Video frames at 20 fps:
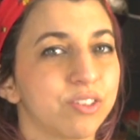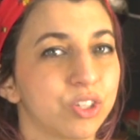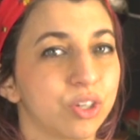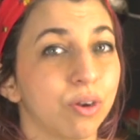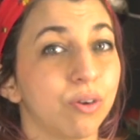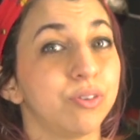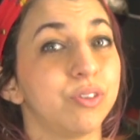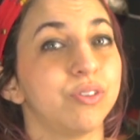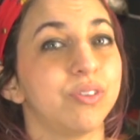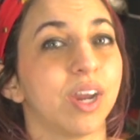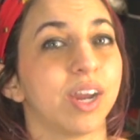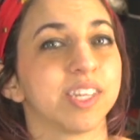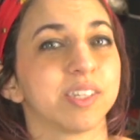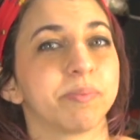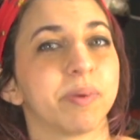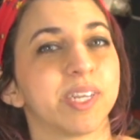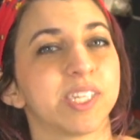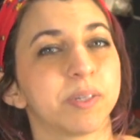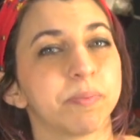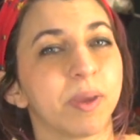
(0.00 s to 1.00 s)
shown you guys
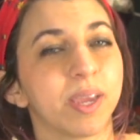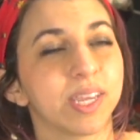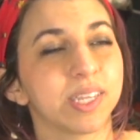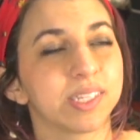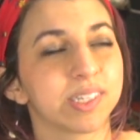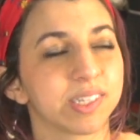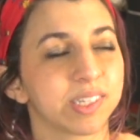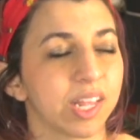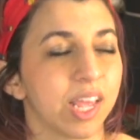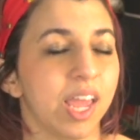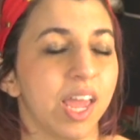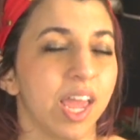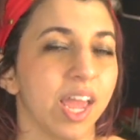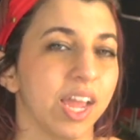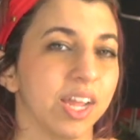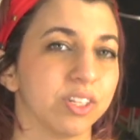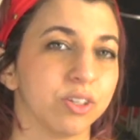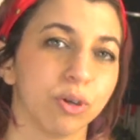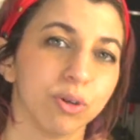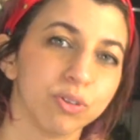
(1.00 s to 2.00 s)
my space
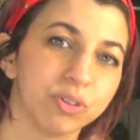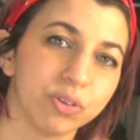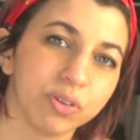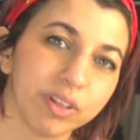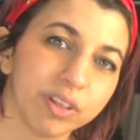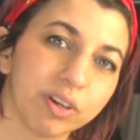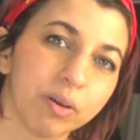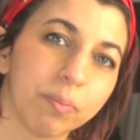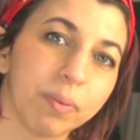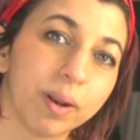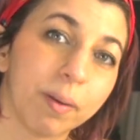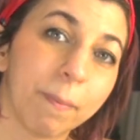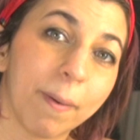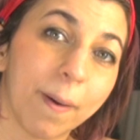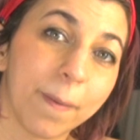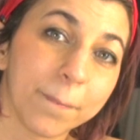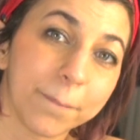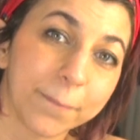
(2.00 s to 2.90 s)
and told you a little bit about